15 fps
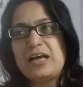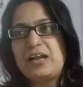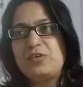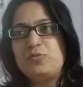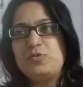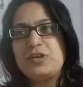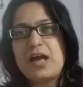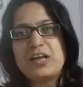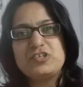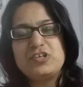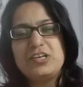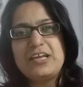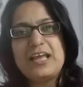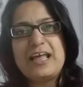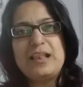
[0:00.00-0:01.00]
that would
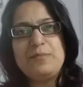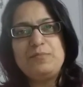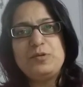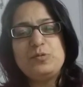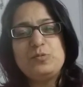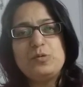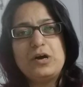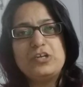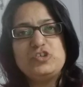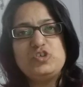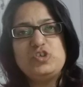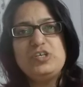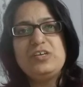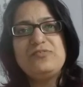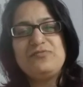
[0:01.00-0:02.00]
actually help you
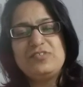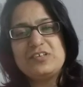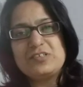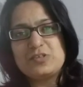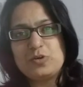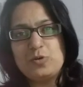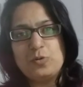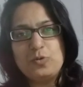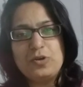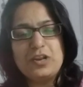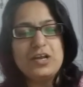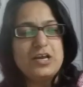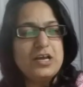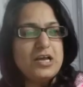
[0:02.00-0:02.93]
achieve this goal.